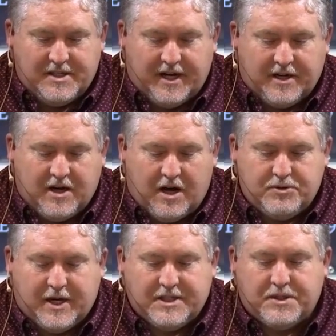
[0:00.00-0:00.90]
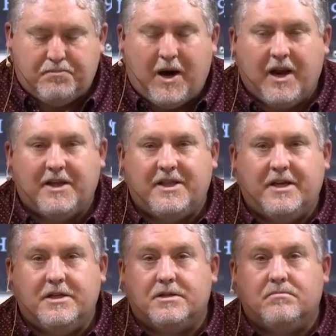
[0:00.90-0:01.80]
stand in contrast to
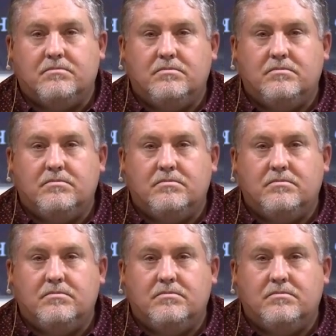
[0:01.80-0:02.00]
polytheism,